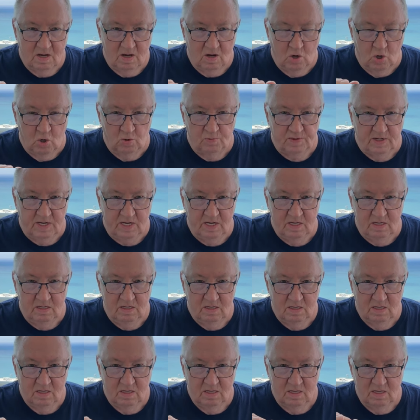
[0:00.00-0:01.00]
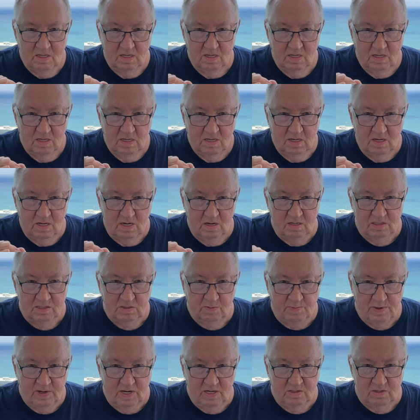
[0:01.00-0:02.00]
hopefully, here's
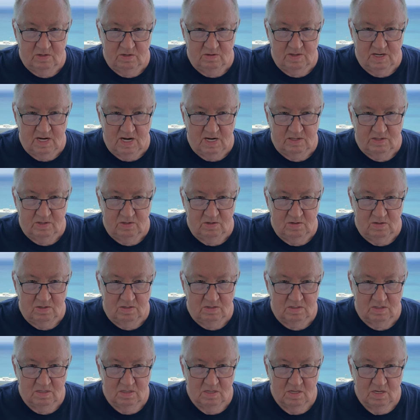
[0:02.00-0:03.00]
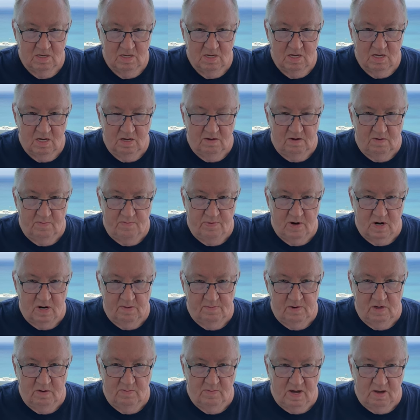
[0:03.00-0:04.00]
a picture that I took of an
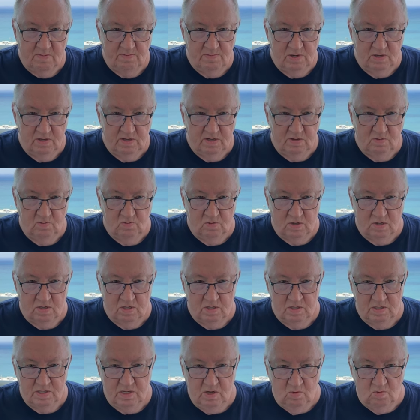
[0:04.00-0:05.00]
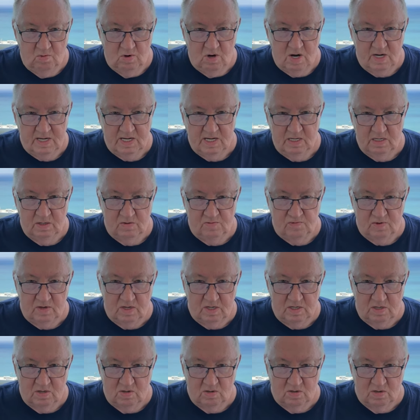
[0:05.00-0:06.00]
apartment in my building where you walk in the
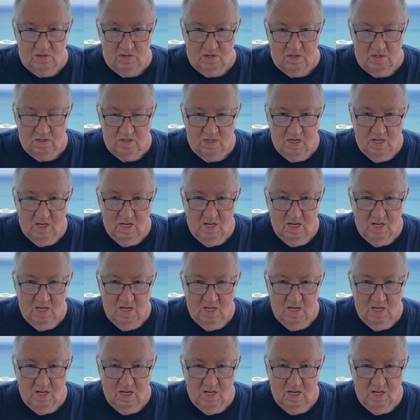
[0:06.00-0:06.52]
front door,